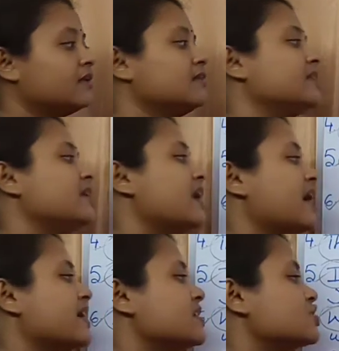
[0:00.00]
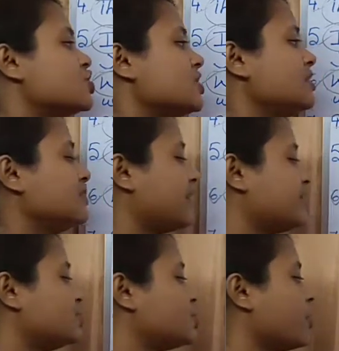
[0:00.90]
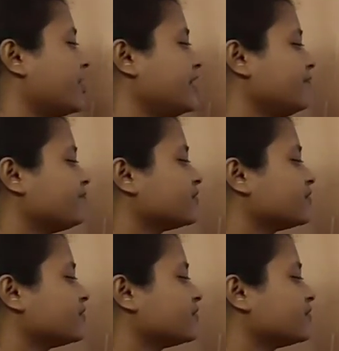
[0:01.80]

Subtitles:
Then ing, enjoying.